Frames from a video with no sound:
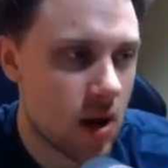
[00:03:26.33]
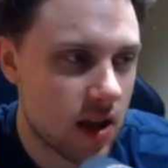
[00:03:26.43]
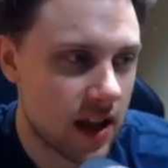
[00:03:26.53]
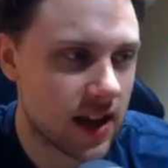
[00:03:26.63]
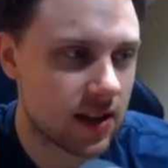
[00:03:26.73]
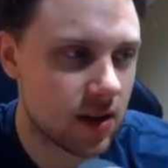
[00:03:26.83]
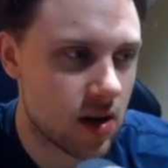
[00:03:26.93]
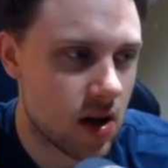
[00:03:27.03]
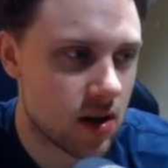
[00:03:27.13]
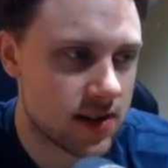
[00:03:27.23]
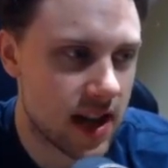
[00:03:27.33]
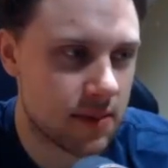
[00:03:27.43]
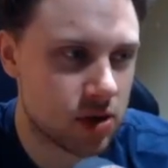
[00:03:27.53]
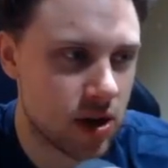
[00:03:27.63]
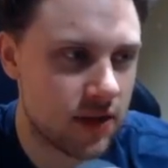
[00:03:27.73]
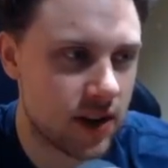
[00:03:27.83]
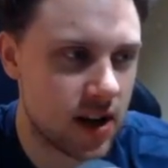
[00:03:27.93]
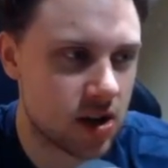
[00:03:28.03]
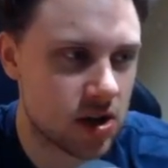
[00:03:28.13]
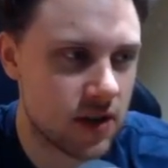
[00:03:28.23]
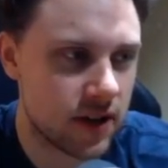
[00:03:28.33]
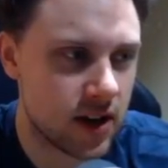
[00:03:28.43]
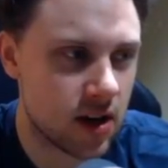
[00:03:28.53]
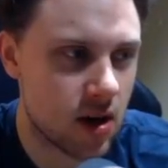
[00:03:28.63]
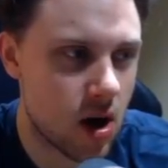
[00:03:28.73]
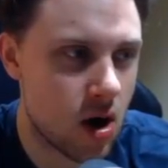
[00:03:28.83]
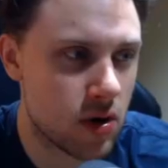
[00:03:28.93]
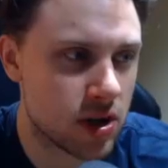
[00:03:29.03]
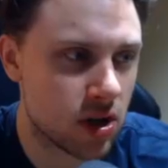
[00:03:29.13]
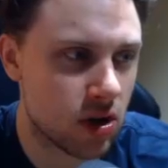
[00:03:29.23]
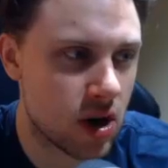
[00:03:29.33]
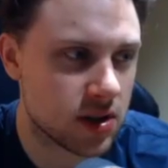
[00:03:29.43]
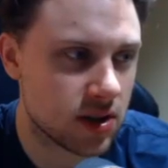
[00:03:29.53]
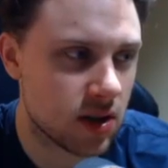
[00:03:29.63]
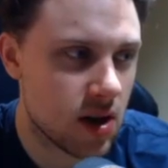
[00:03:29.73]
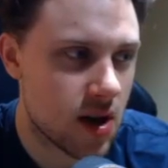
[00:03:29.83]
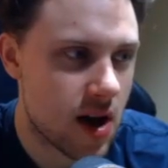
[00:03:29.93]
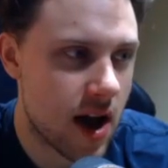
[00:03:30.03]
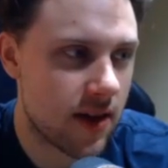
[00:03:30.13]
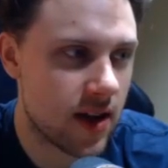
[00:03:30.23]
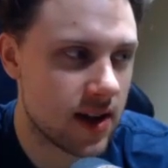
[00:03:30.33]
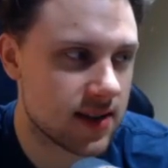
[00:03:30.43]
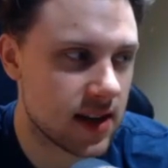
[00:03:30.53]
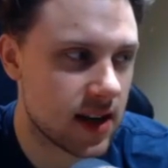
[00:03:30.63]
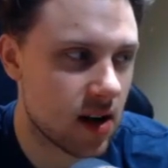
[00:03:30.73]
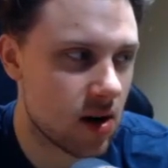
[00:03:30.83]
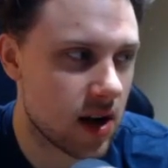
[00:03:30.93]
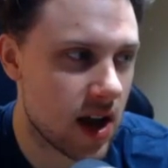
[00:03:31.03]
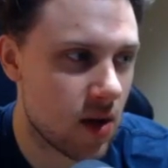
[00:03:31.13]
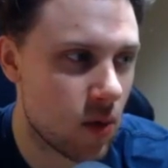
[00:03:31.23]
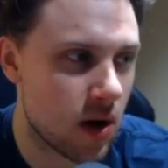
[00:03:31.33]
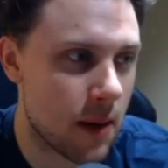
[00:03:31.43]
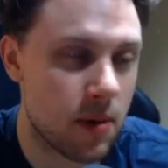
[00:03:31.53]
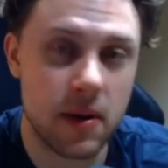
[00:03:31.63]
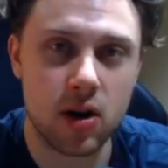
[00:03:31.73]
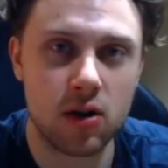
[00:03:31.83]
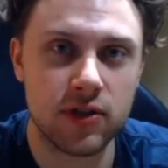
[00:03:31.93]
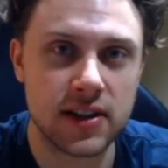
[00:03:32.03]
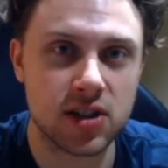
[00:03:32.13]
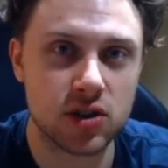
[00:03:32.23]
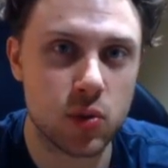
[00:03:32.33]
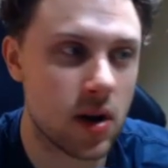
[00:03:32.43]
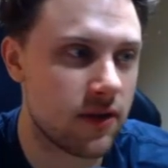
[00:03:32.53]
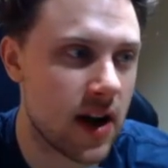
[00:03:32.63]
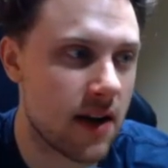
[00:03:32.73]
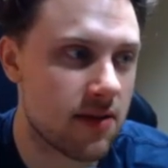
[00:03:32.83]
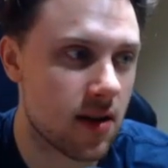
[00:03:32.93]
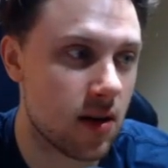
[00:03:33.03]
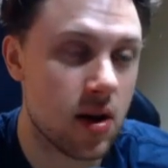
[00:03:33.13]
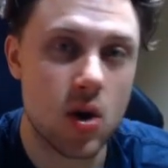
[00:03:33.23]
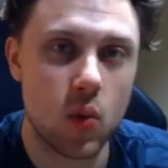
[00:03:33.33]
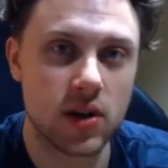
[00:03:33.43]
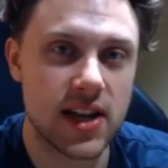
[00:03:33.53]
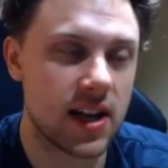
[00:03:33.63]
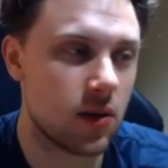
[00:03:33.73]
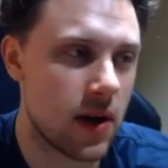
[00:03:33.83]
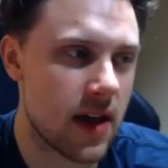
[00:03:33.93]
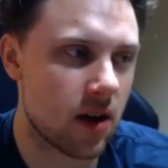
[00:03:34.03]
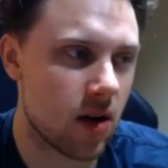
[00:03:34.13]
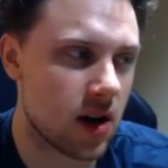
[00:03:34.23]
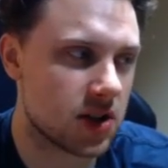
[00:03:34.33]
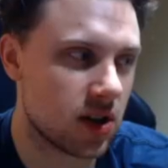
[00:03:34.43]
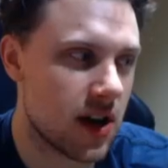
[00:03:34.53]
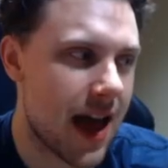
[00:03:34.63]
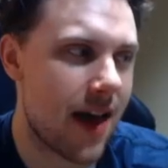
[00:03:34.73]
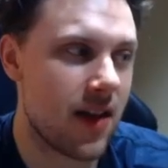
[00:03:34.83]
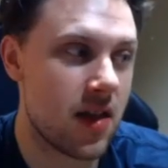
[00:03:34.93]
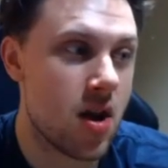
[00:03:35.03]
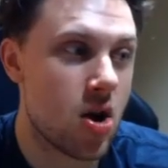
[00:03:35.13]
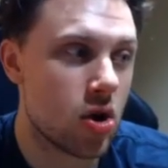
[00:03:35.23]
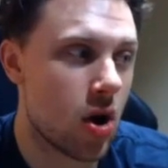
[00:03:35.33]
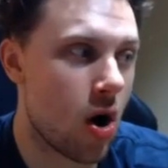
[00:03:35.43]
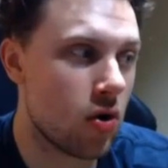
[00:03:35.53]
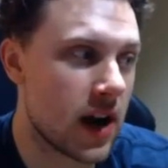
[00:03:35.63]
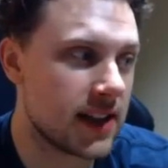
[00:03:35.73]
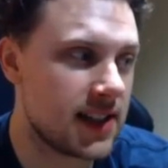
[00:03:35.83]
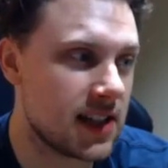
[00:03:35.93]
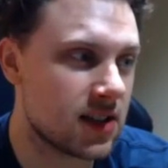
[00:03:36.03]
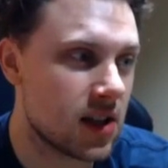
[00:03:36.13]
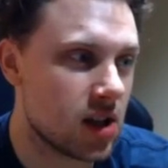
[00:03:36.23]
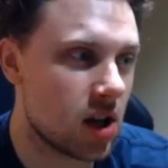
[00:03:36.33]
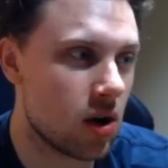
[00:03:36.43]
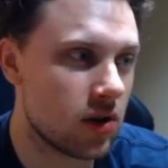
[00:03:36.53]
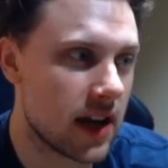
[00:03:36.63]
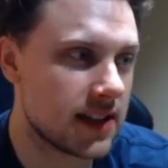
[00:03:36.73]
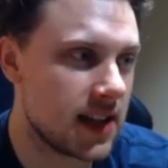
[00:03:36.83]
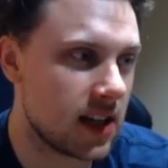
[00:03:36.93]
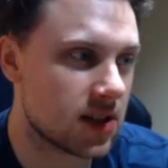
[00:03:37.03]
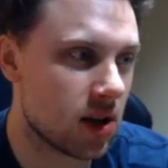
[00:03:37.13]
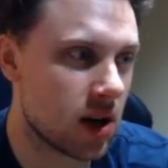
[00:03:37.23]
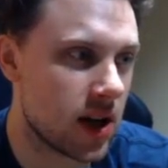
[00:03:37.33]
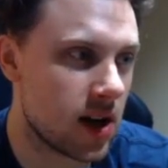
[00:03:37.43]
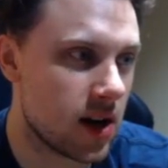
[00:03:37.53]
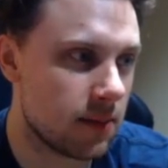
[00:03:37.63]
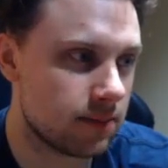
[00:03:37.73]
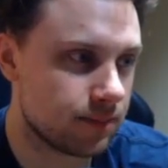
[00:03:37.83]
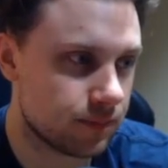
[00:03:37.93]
like, say I'm strafing here. Oh, he's on a crosser. And then it's like, okay, well, I put my curl flats on 25, so we're taking away that crosser. And then, oh, 19, you know, 19 is on a,